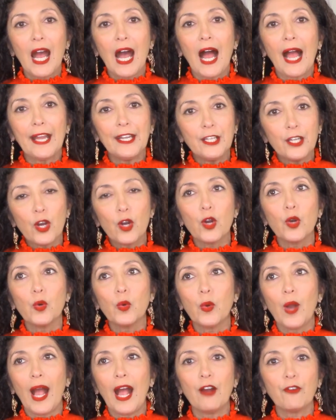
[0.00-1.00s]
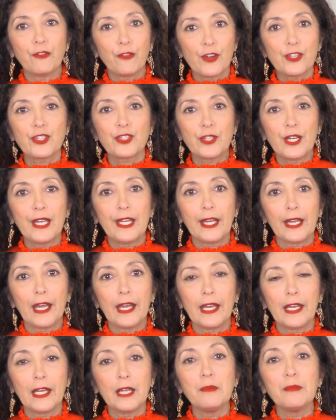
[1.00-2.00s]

I know how frustrating it can